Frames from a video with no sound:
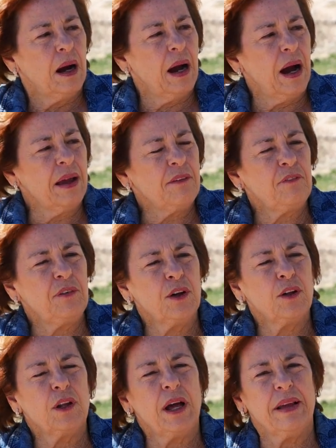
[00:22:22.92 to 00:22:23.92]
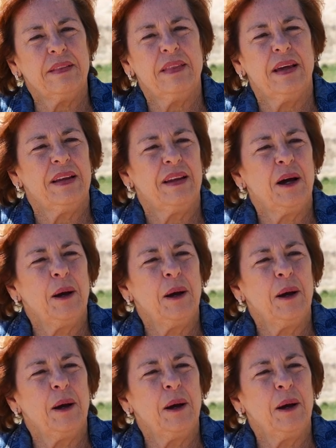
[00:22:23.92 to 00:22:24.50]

I feel social, like that right?